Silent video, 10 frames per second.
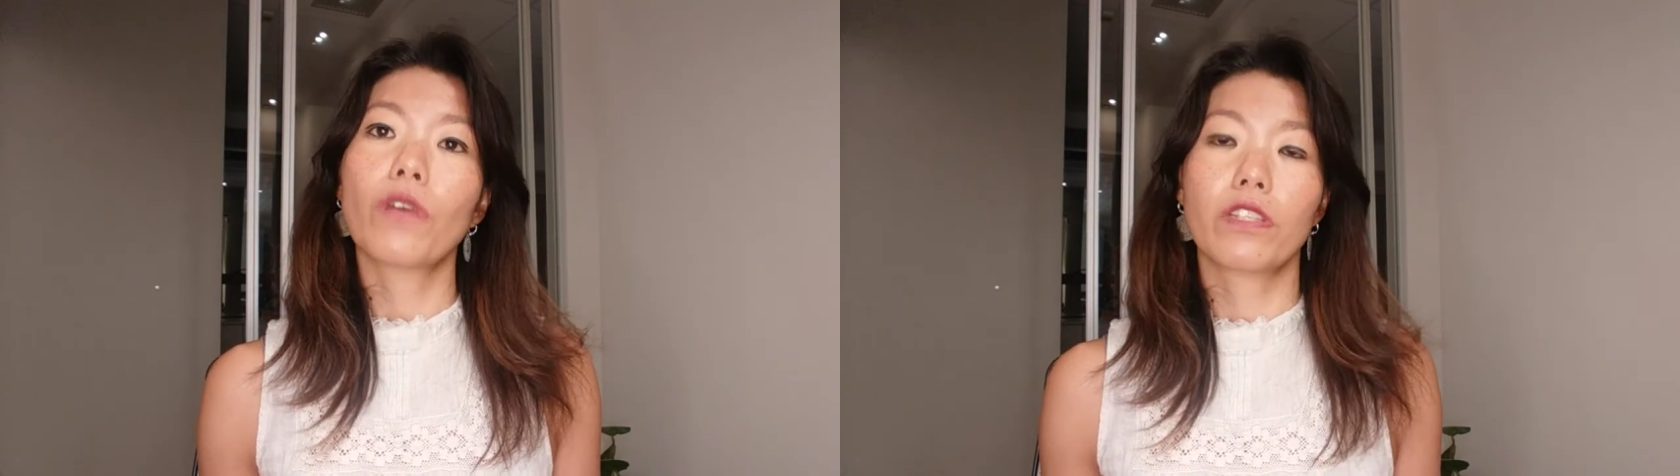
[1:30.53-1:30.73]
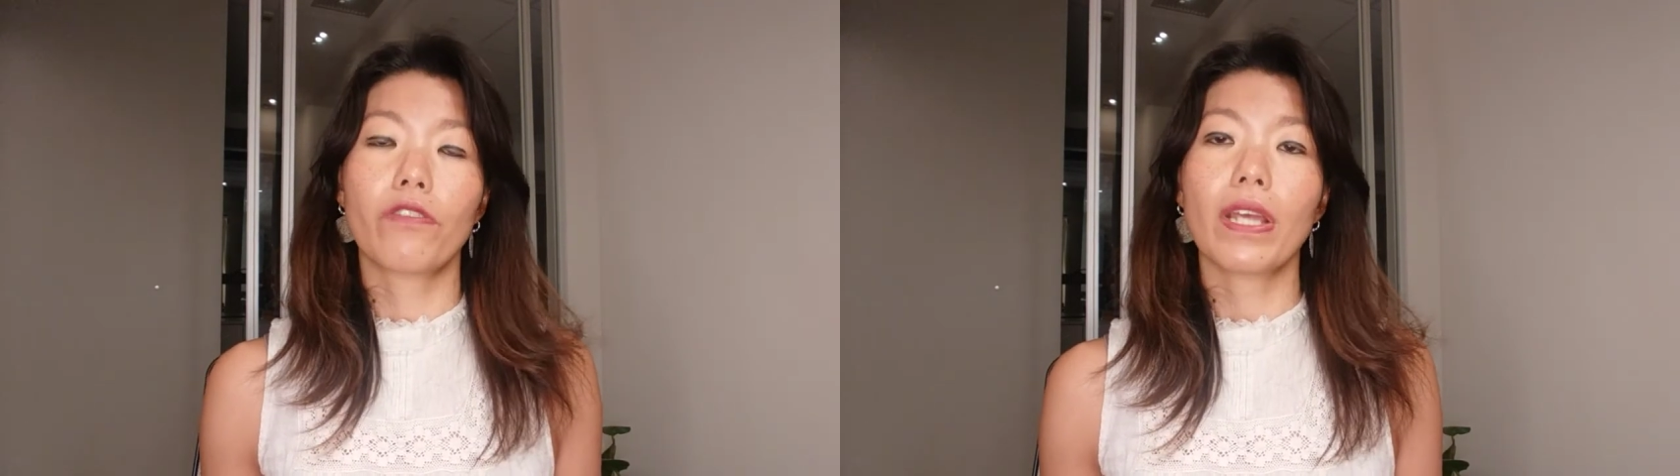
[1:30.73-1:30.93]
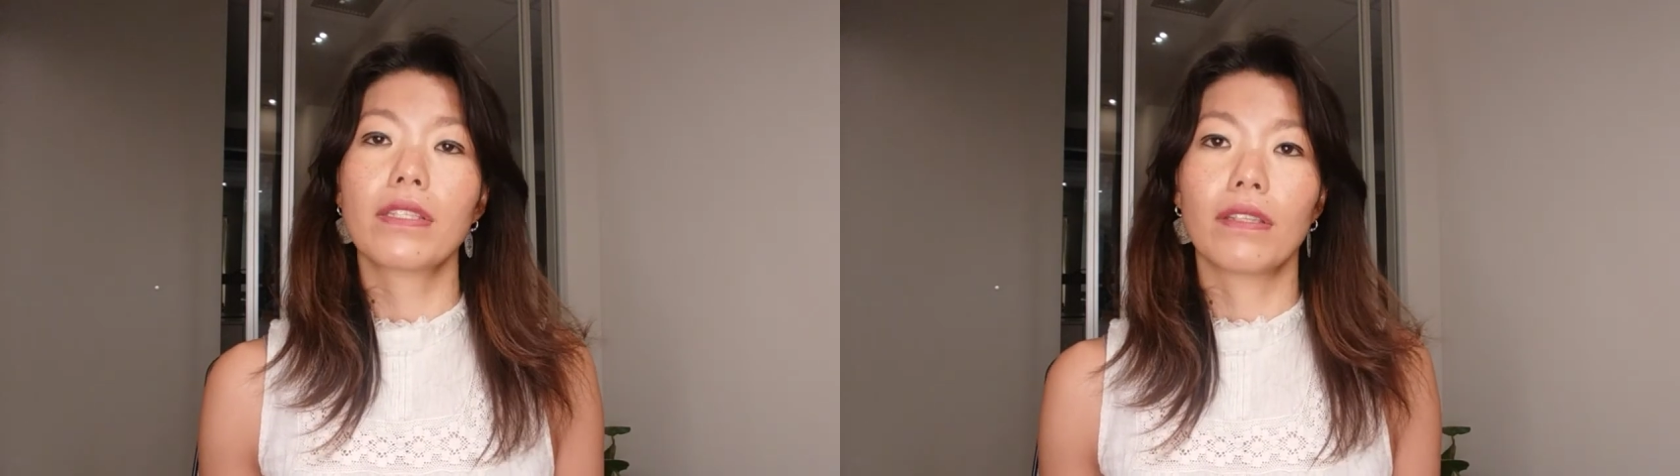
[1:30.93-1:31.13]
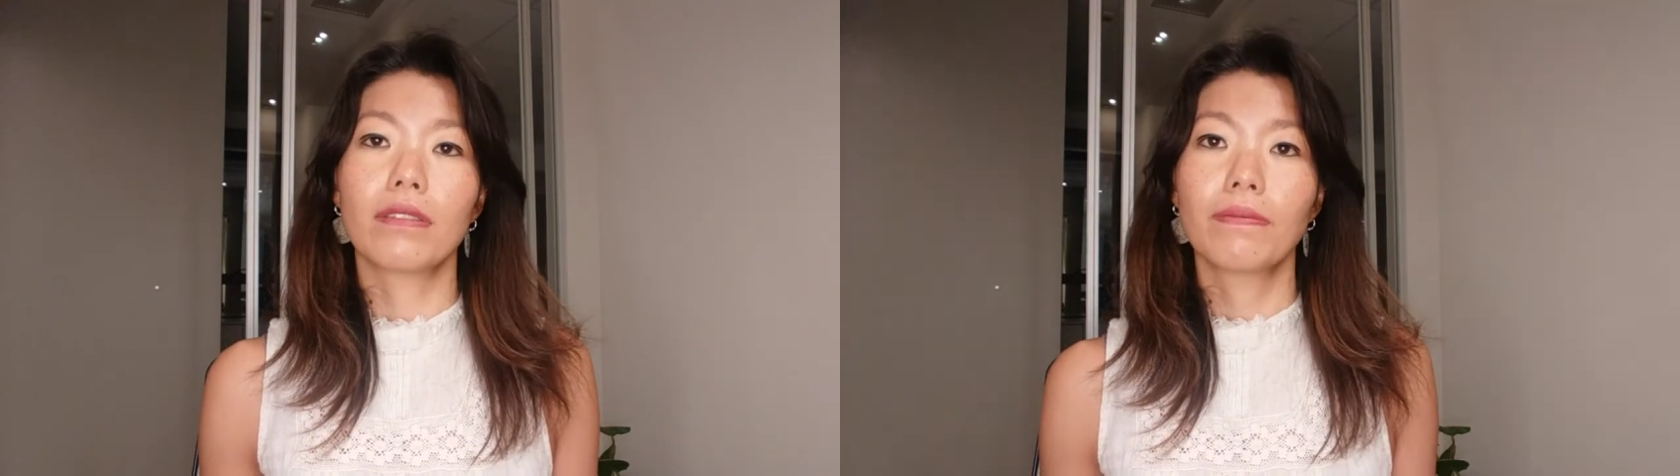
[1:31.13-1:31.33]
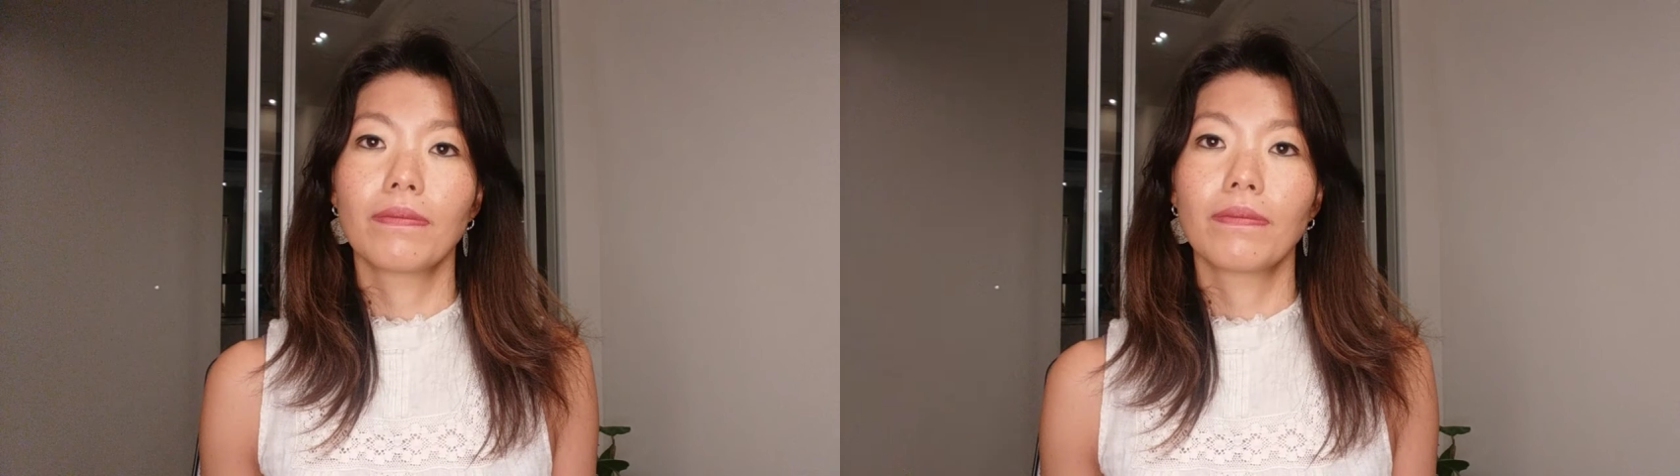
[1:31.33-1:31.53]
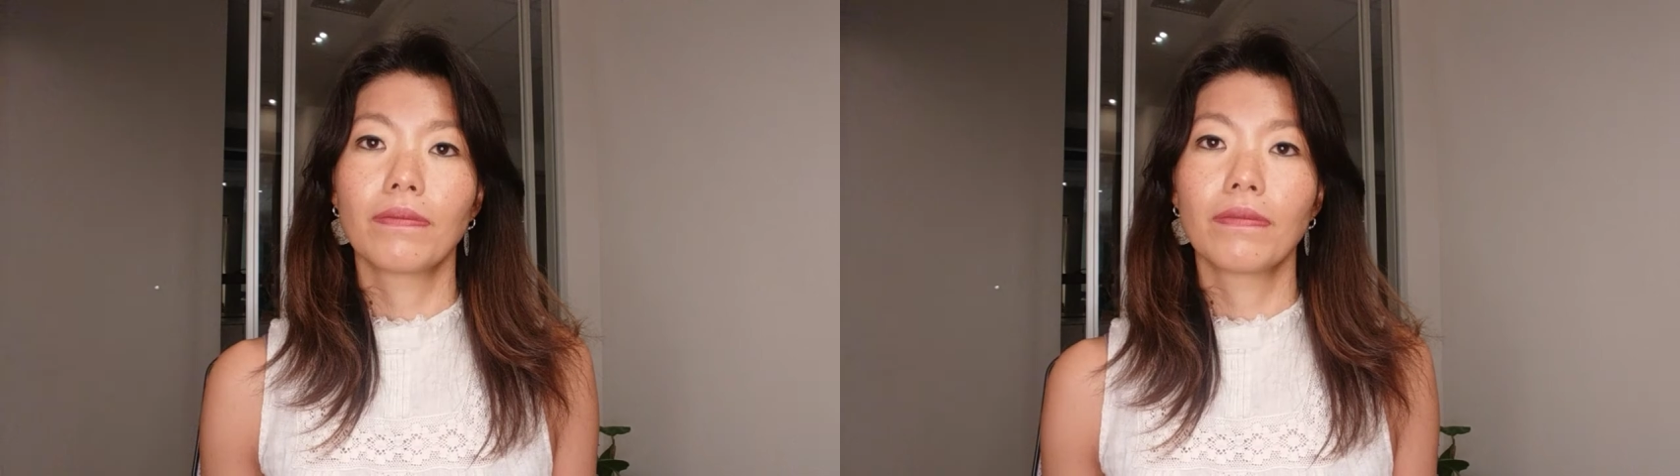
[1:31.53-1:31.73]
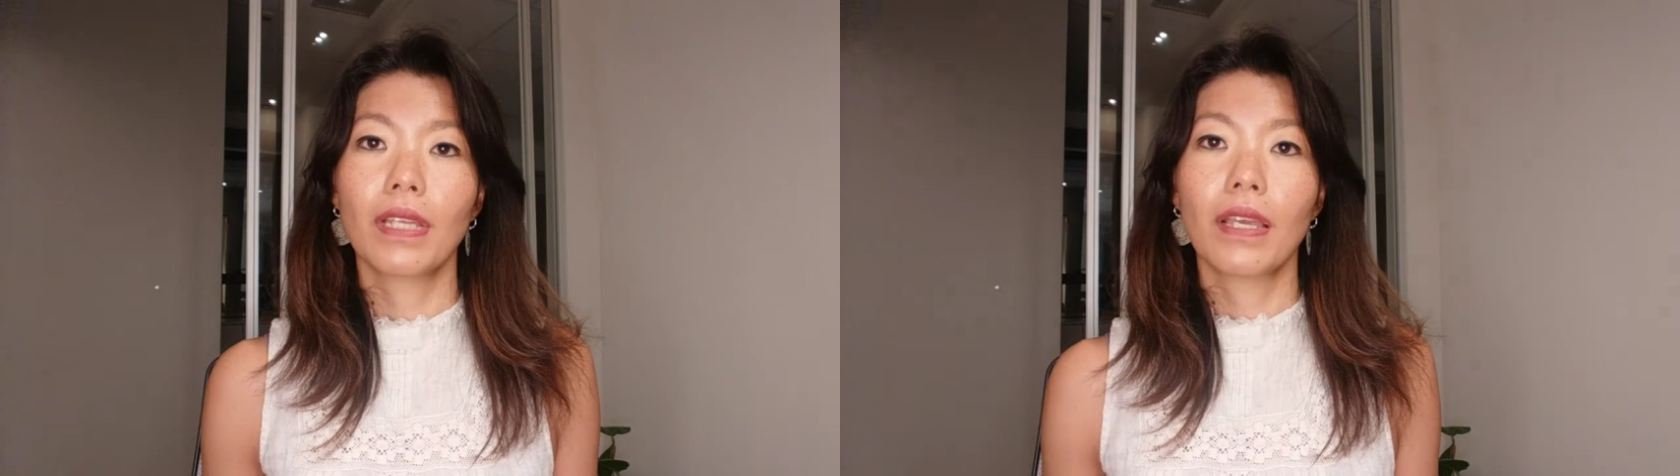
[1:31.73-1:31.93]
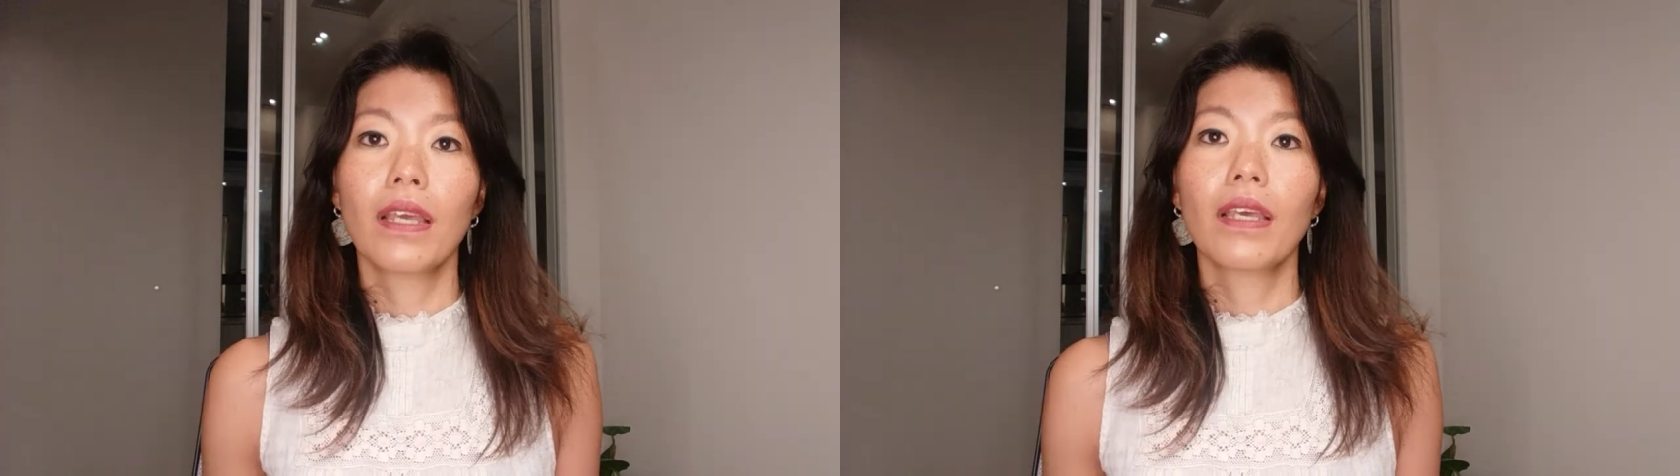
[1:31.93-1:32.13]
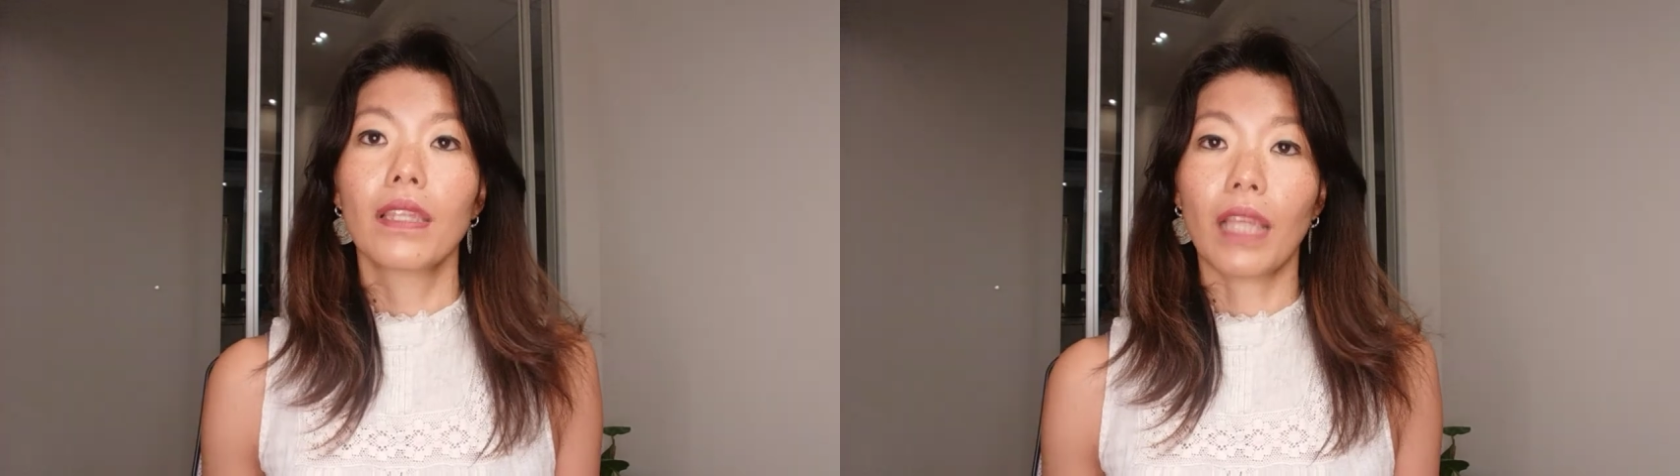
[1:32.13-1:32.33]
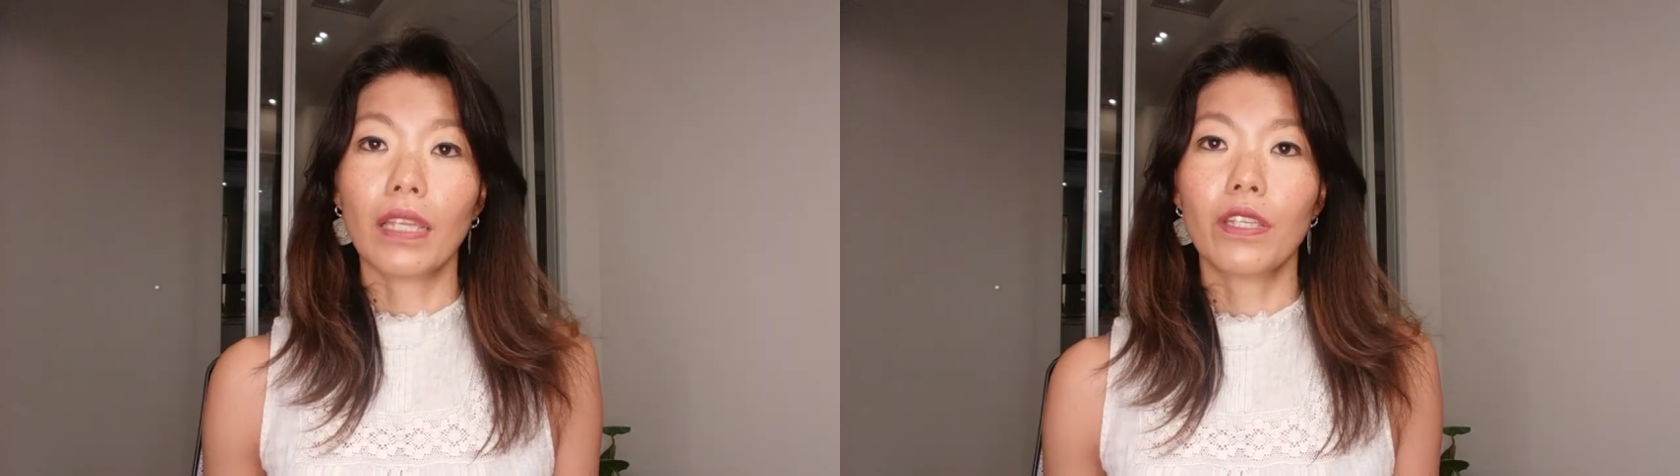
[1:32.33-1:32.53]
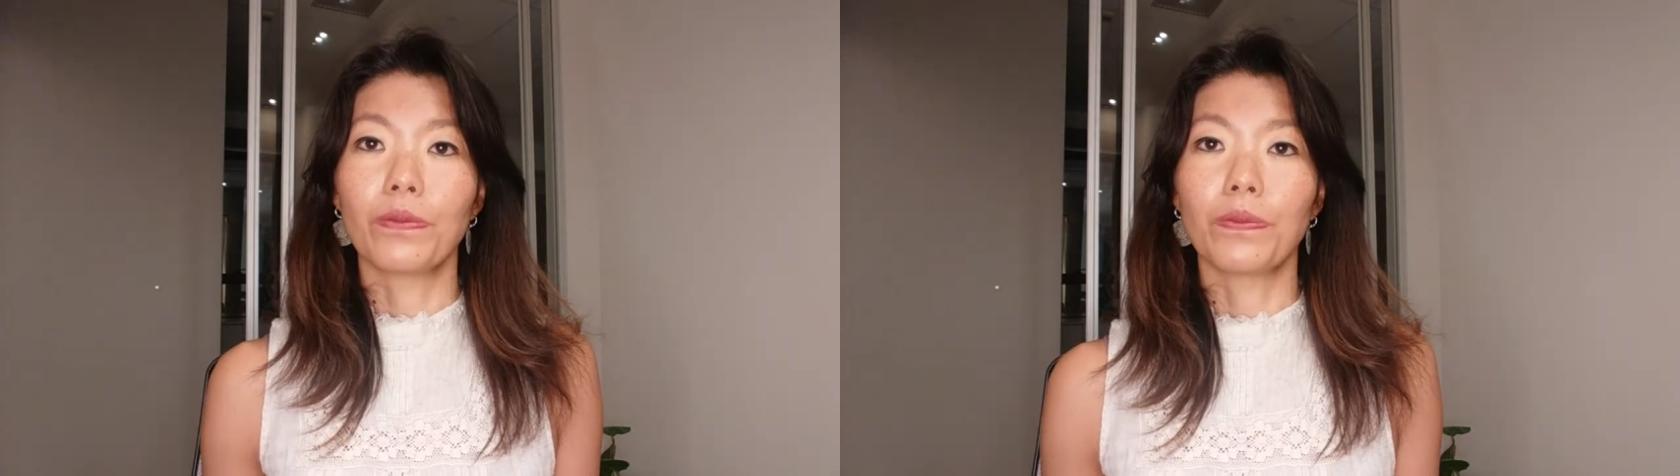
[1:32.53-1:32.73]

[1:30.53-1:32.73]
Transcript: address it. Thank you.